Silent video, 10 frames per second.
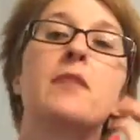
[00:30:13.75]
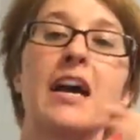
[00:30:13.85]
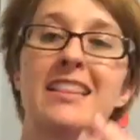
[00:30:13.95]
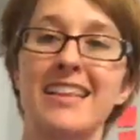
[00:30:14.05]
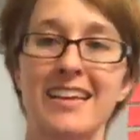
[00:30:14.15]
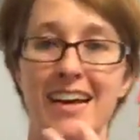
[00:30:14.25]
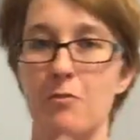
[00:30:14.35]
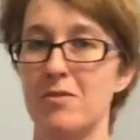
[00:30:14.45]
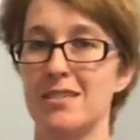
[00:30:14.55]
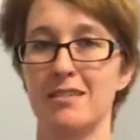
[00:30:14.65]
I think I
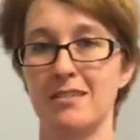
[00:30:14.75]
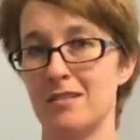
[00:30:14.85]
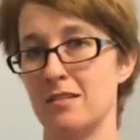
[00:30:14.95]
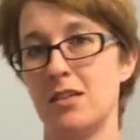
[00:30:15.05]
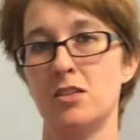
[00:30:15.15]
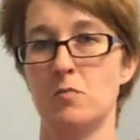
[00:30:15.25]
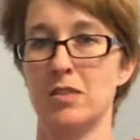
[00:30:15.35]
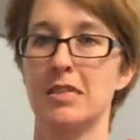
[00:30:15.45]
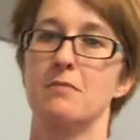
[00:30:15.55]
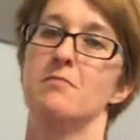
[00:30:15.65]
wasn't, I just
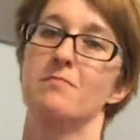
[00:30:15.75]
wasn't